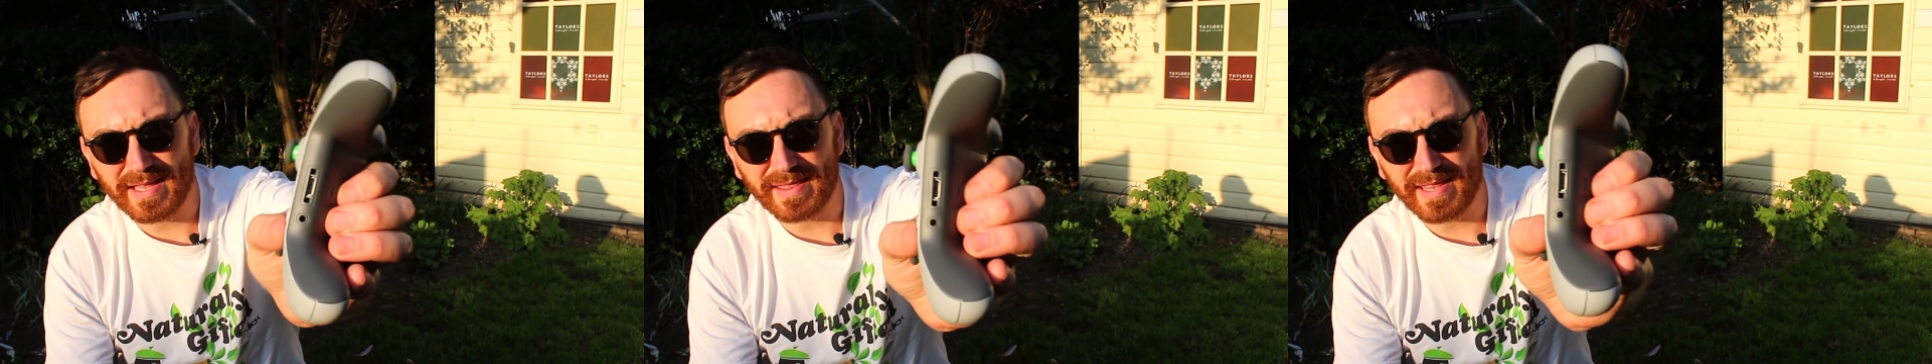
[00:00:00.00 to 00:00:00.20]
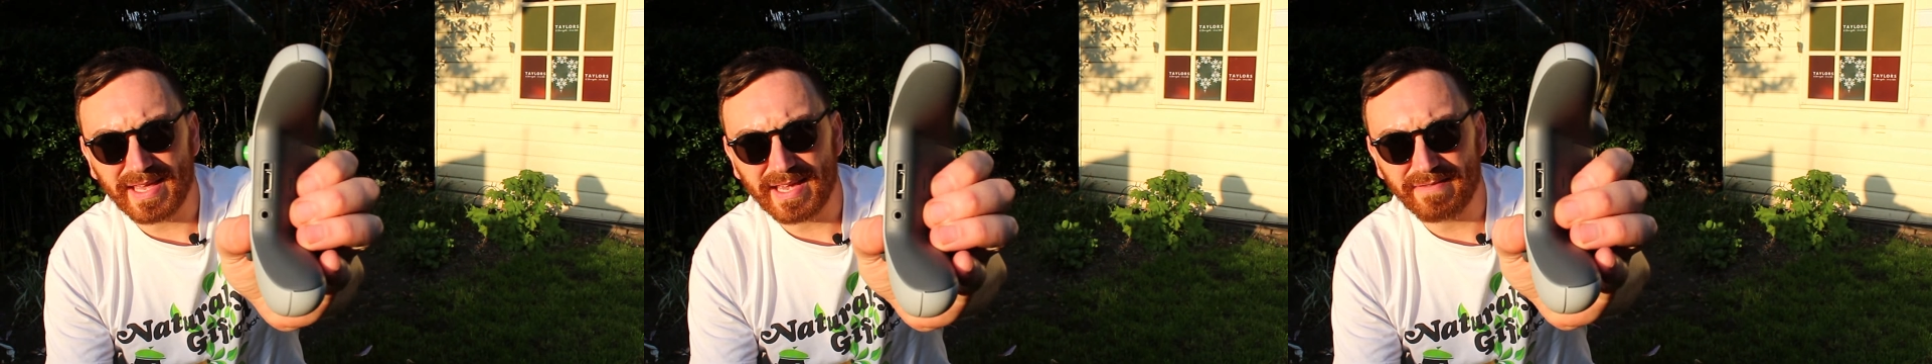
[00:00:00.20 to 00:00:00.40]

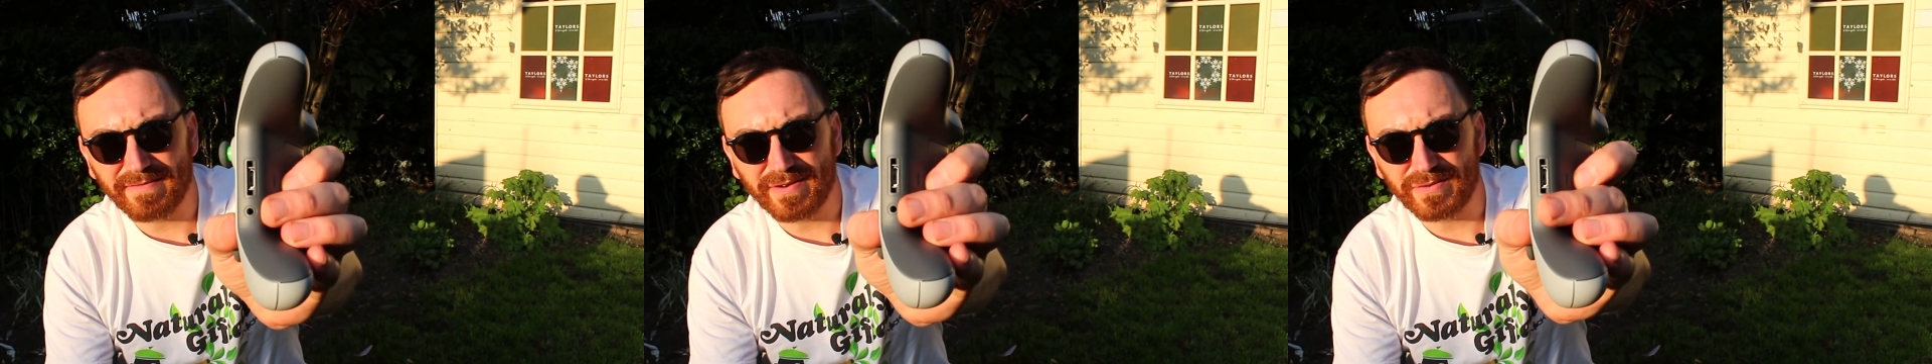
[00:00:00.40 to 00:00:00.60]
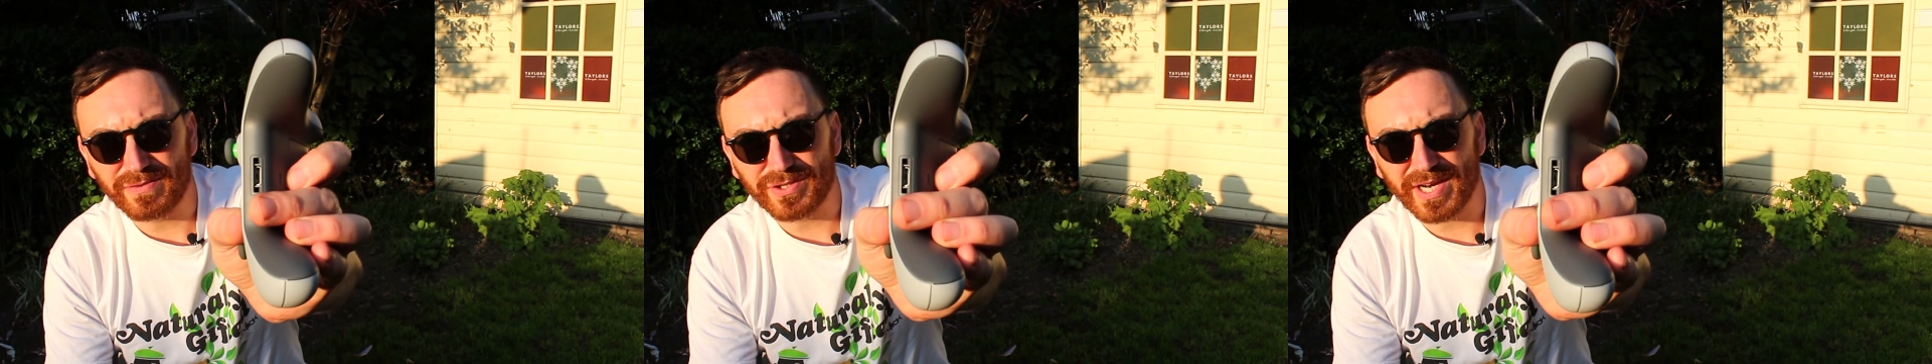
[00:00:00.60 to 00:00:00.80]
the
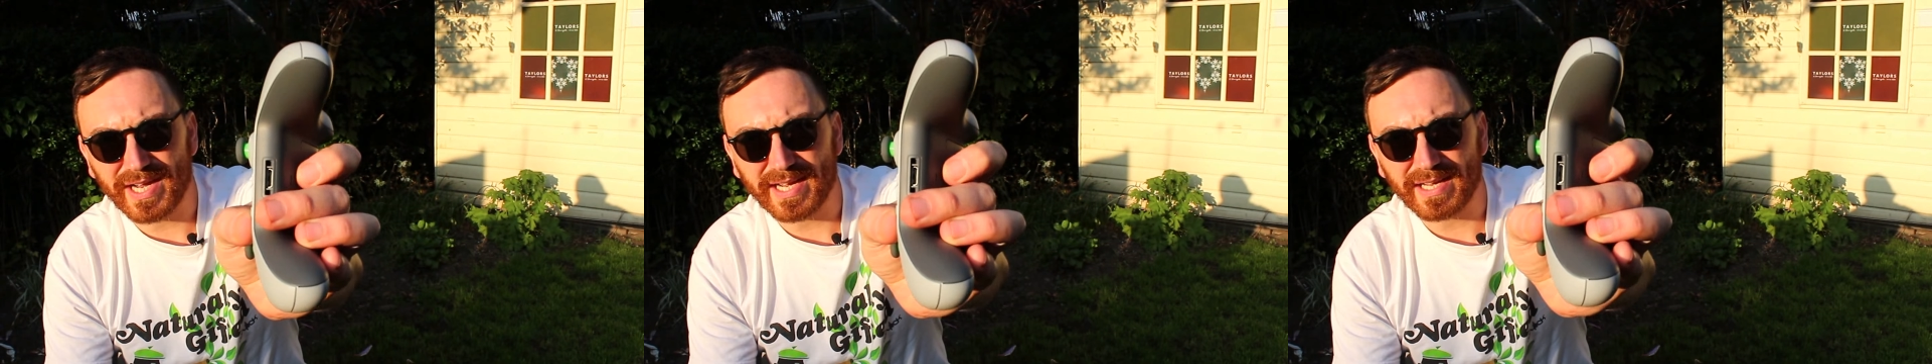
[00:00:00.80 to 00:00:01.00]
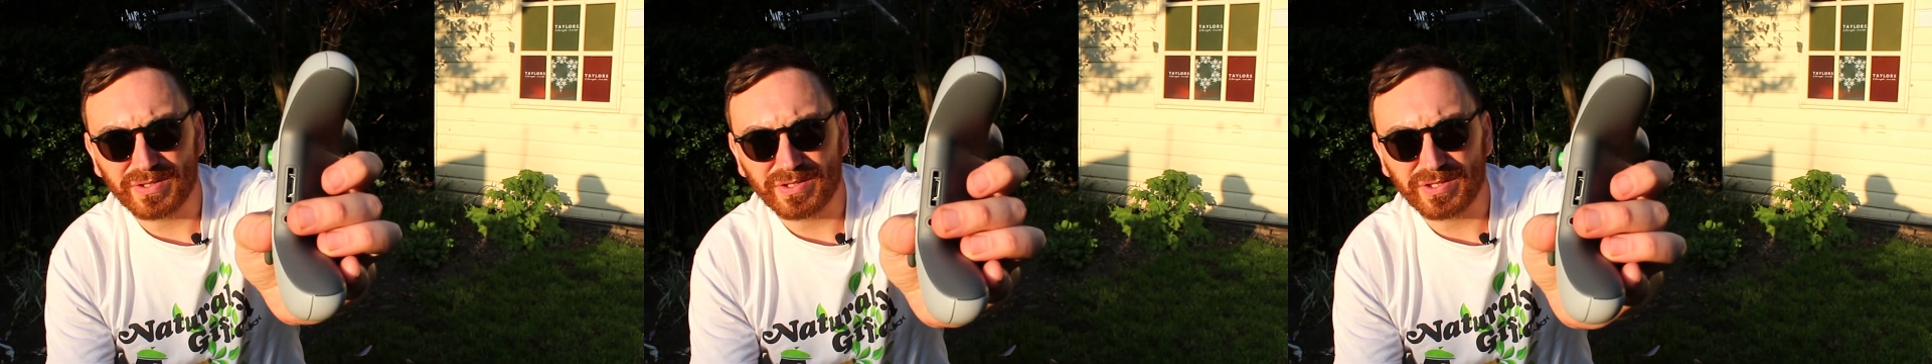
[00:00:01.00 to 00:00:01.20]
headphone
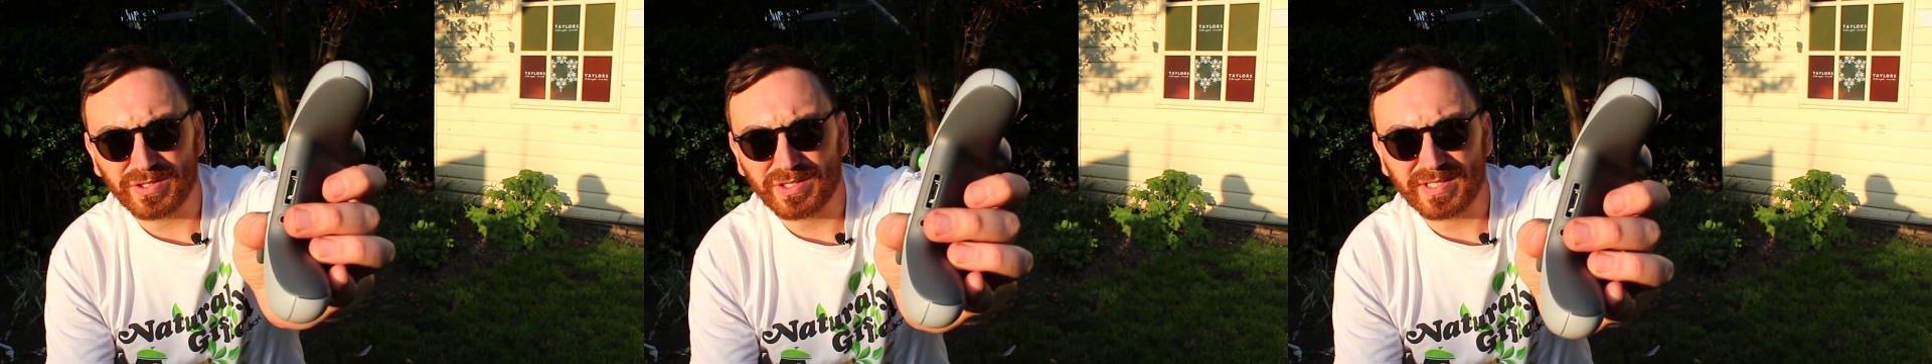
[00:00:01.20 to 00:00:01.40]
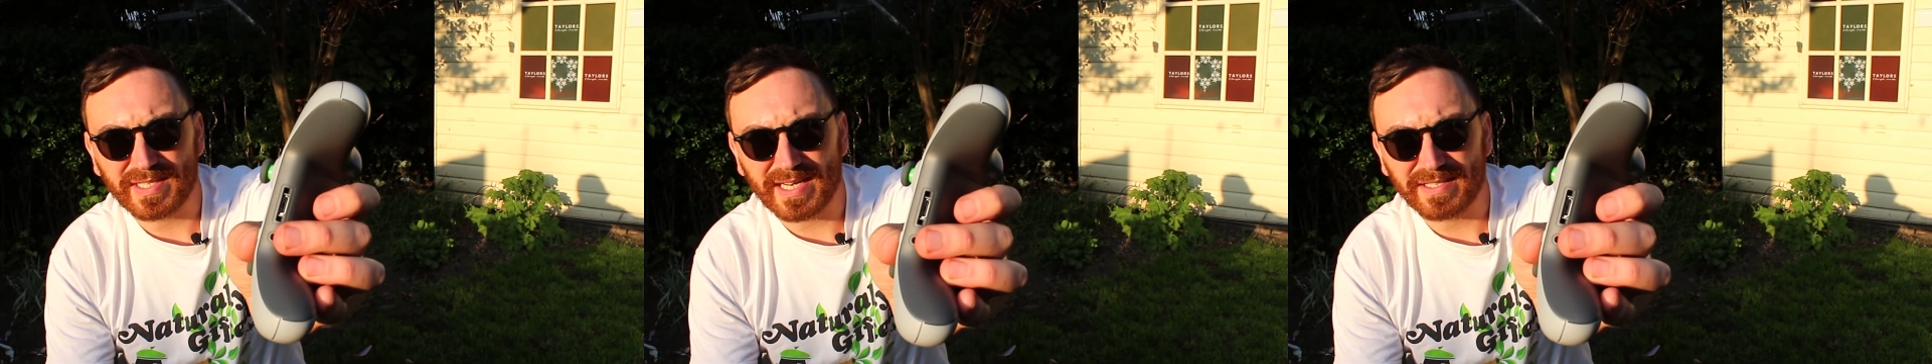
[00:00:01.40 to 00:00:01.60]
jack,
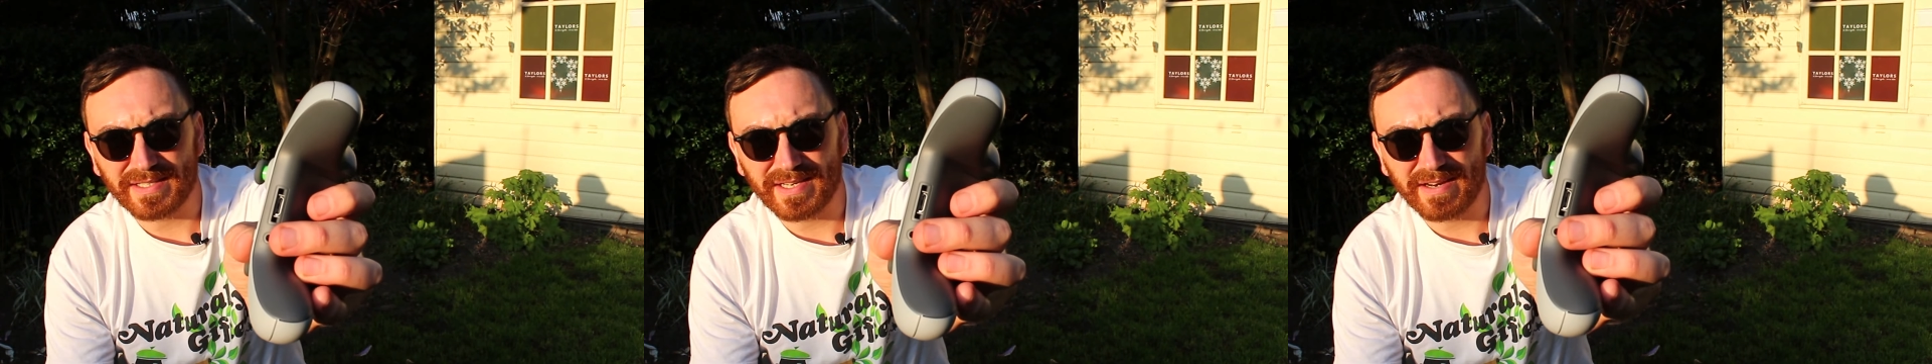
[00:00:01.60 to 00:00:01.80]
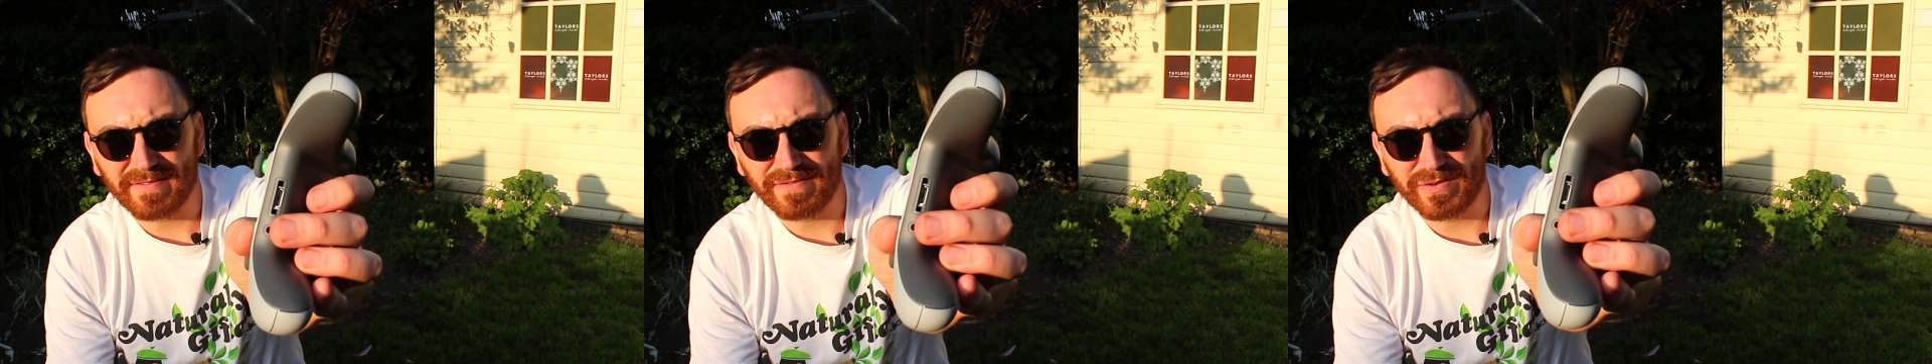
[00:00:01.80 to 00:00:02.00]
just a
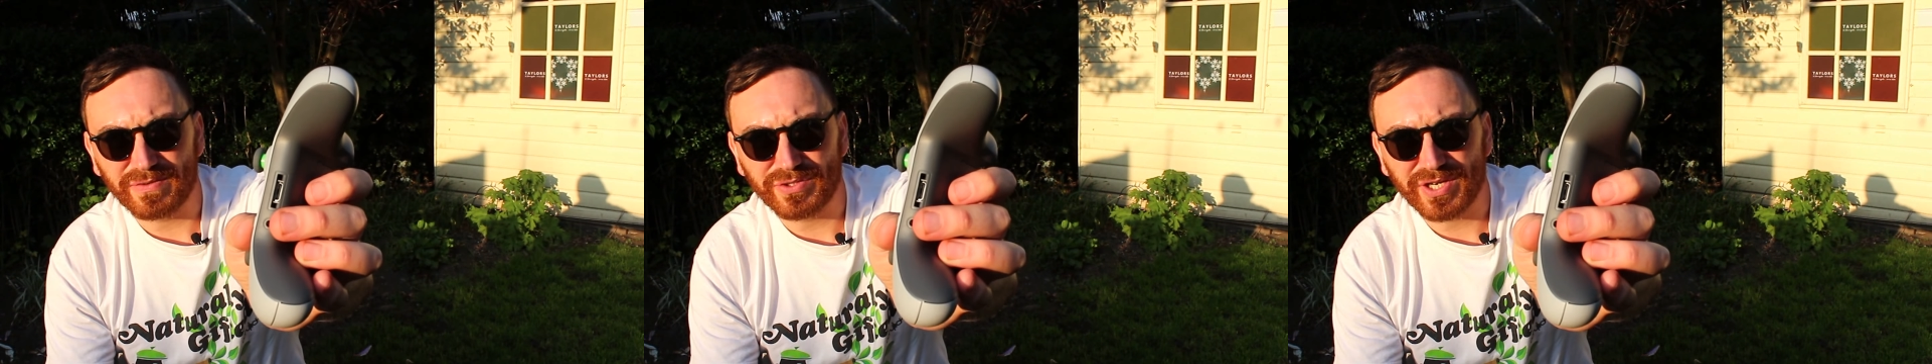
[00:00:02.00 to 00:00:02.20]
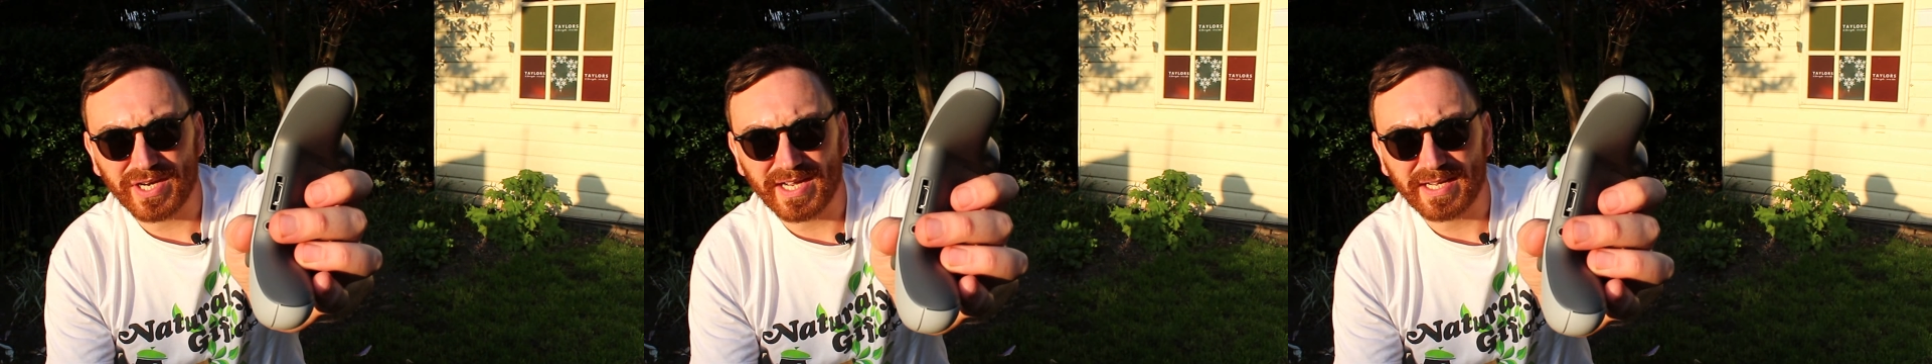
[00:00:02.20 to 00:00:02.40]
standard headphone
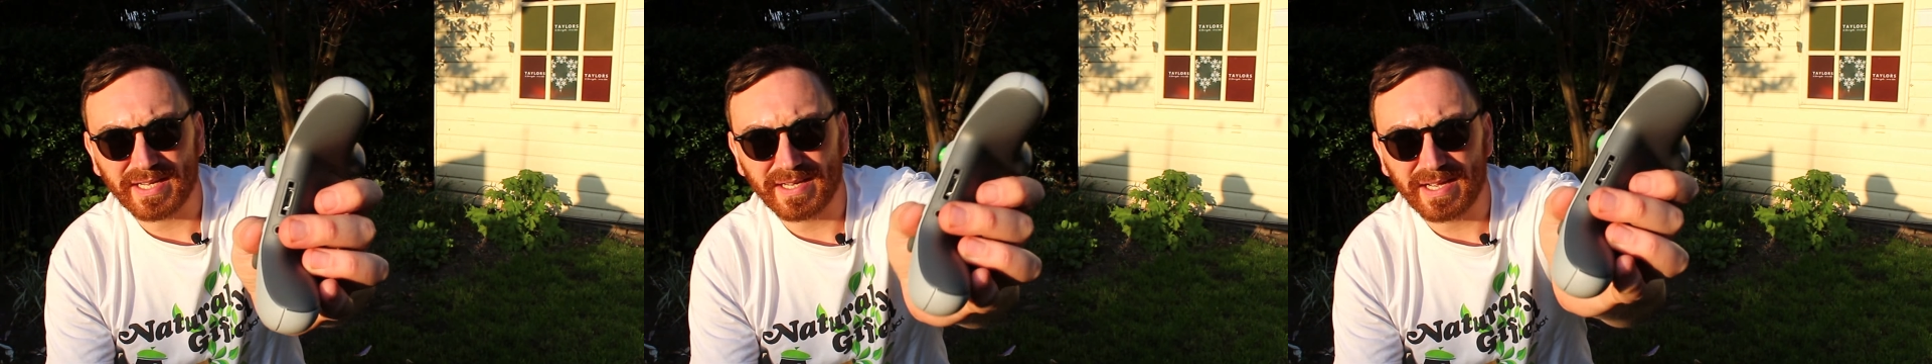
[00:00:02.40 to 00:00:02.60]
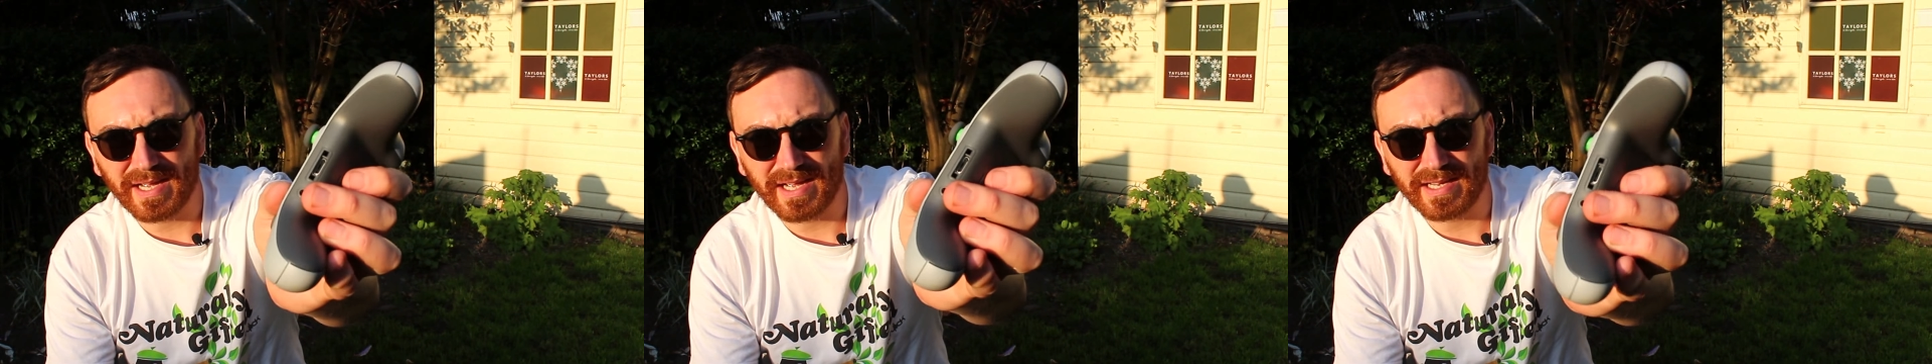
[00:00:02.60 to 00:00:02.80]
jack.